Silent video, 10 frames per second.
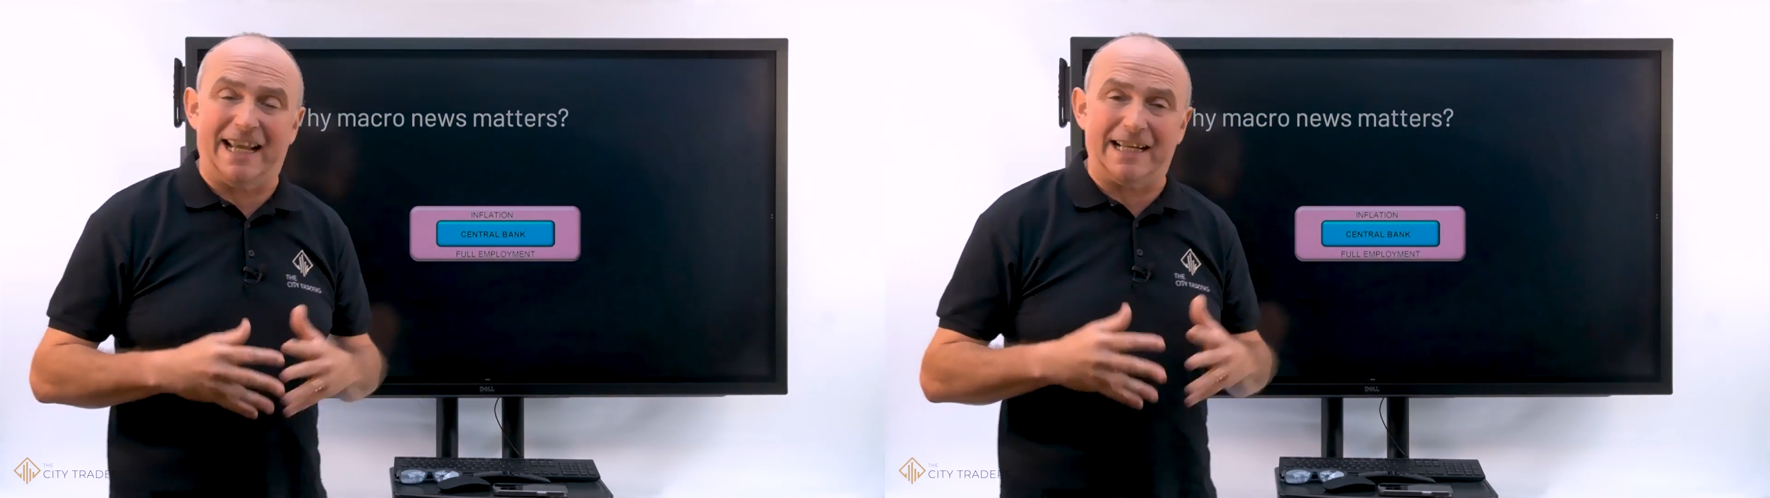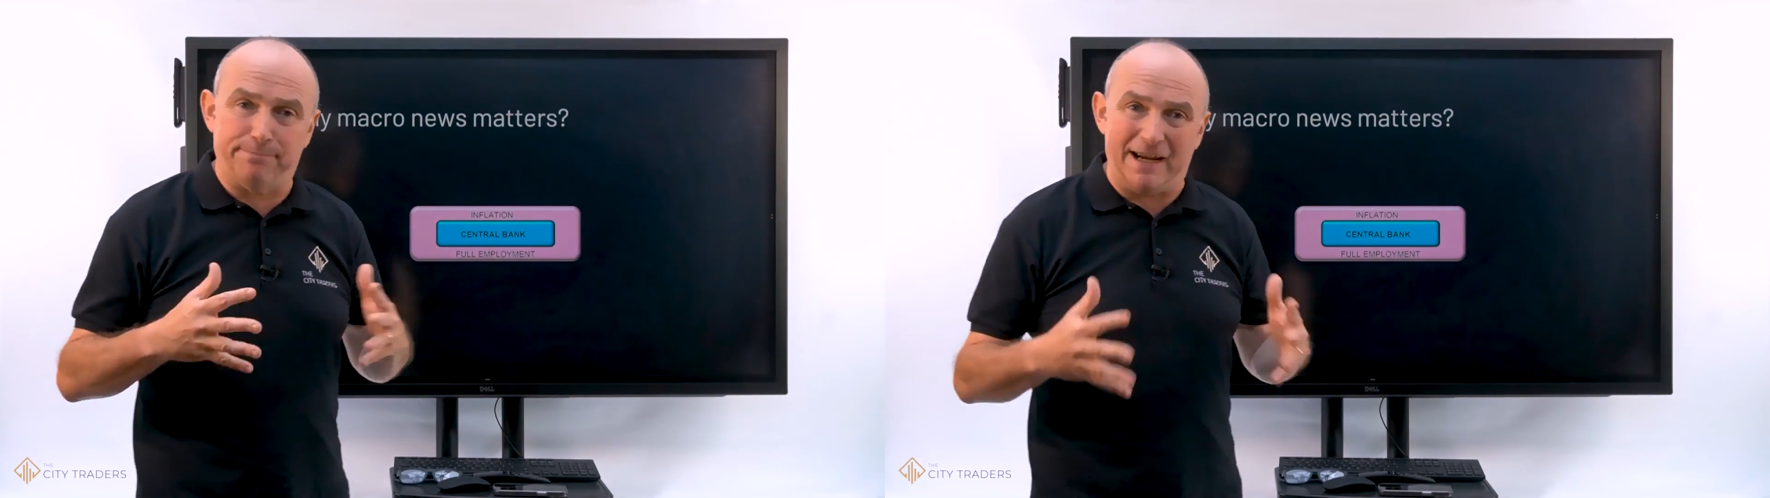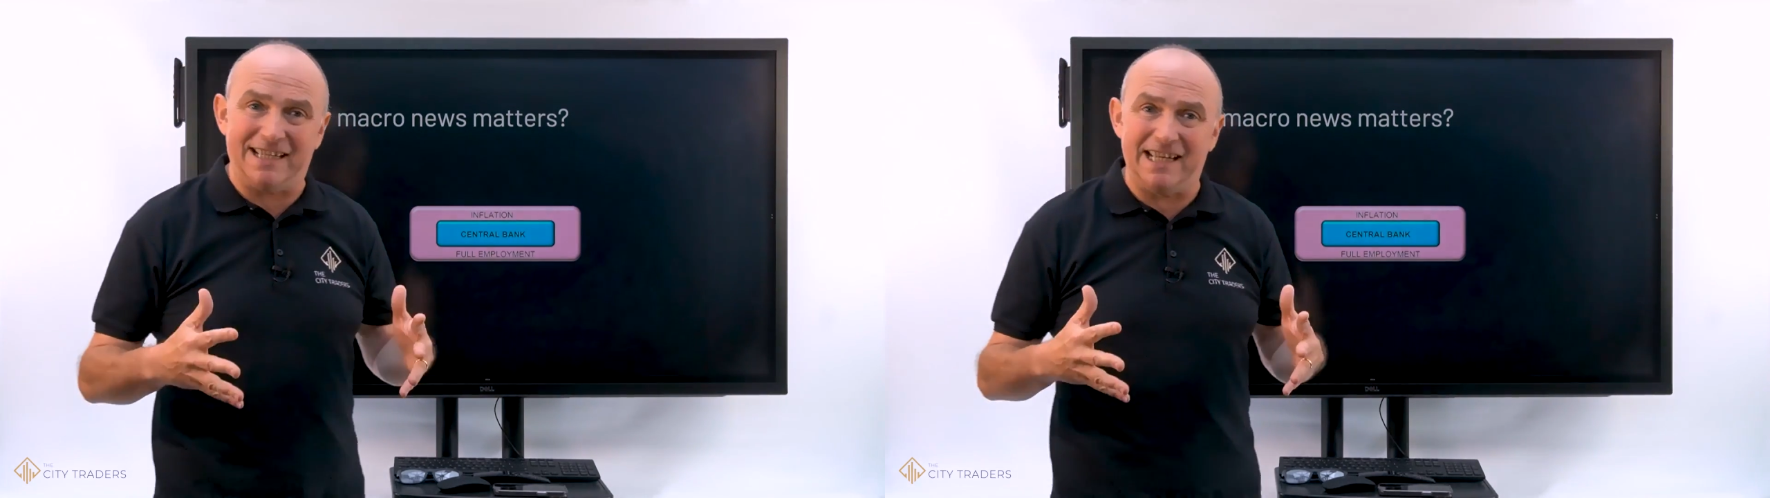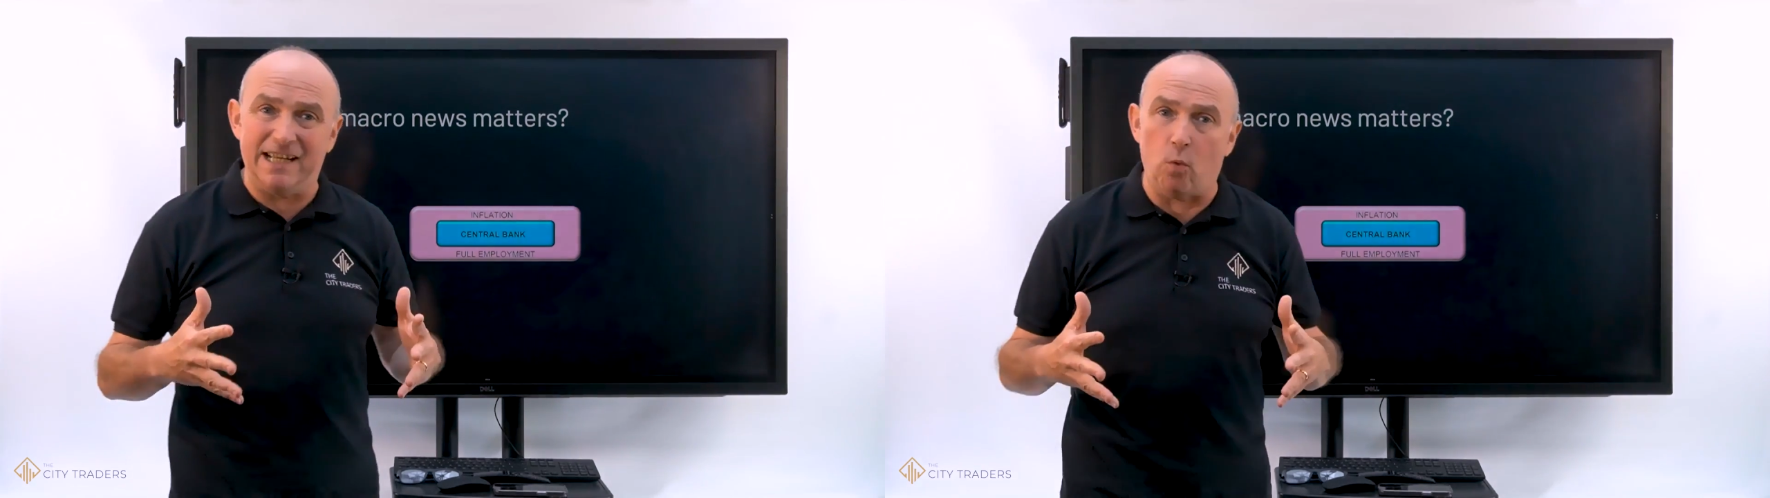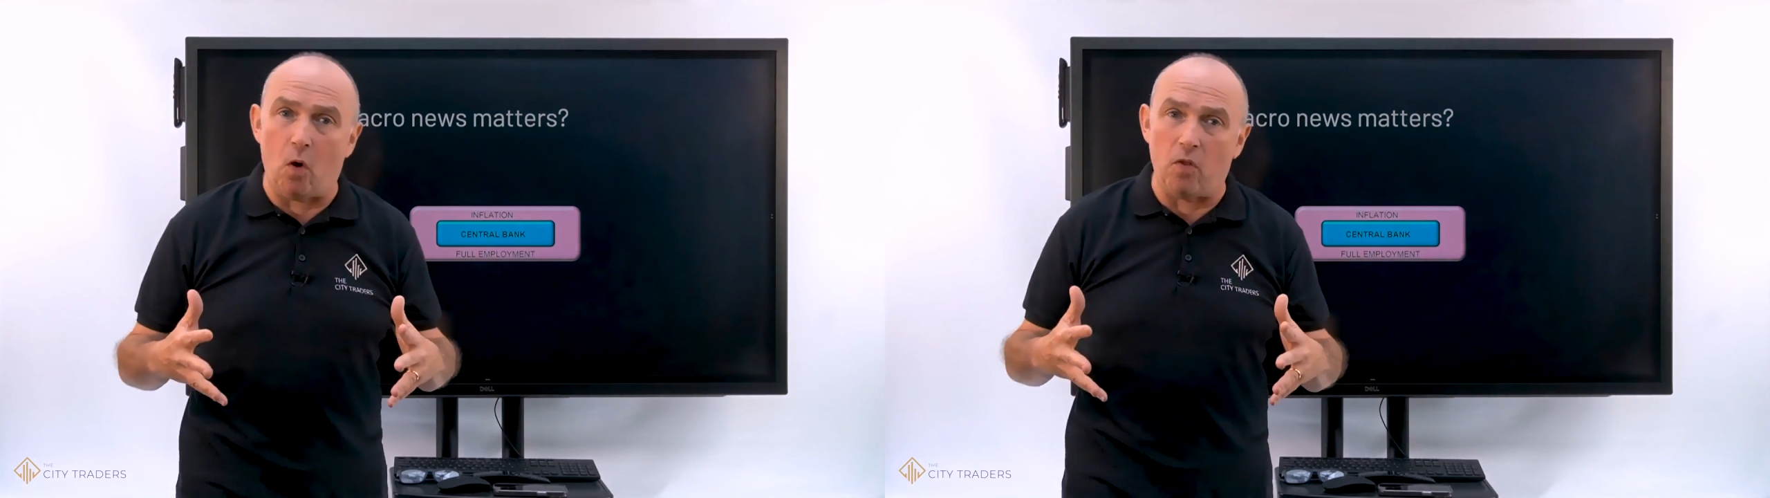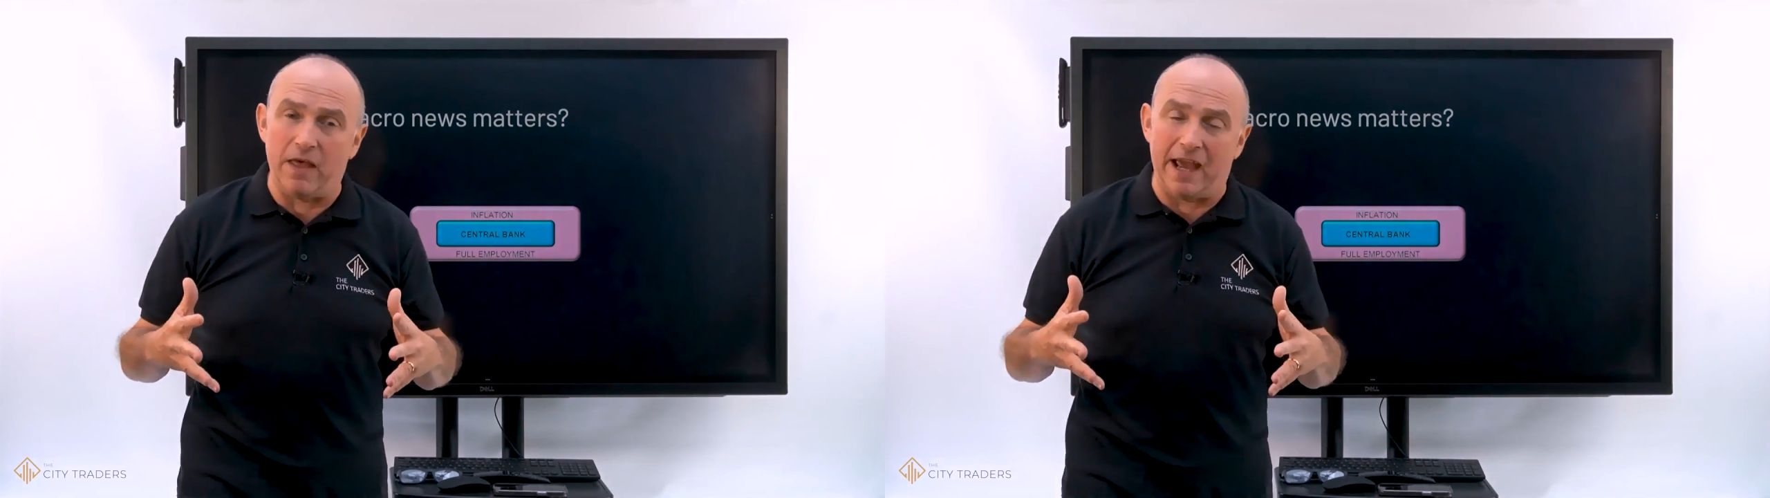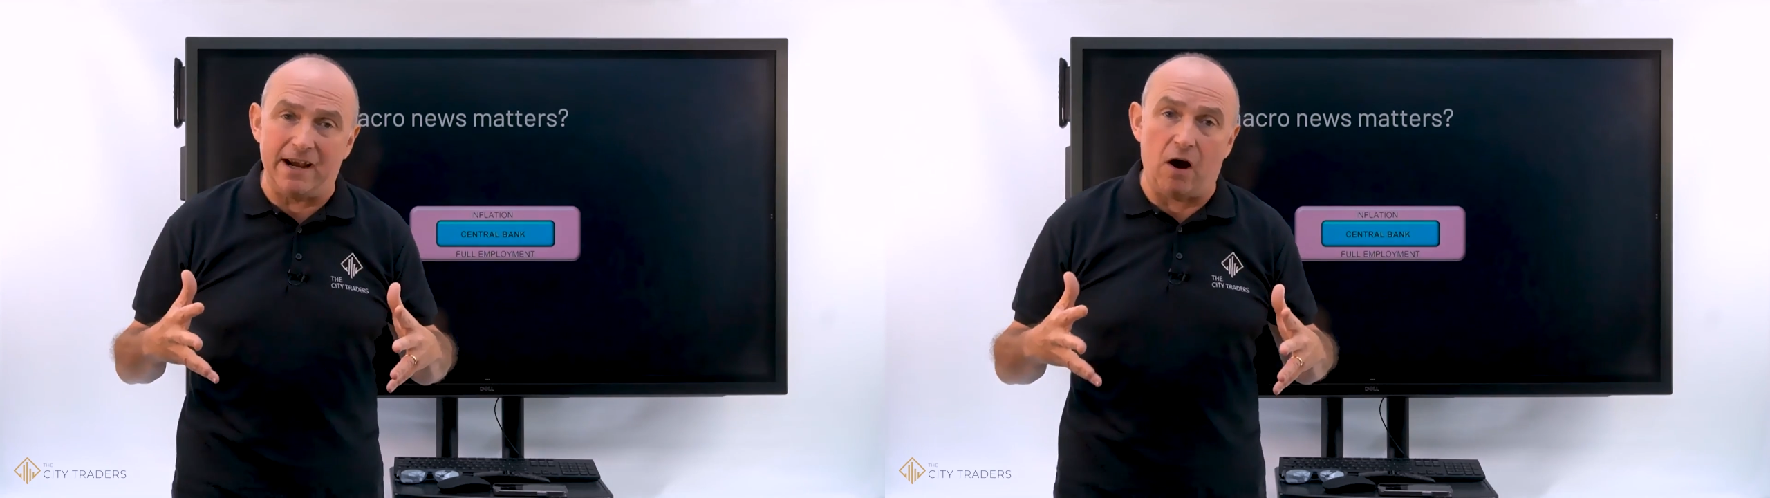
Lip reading: That's basically what they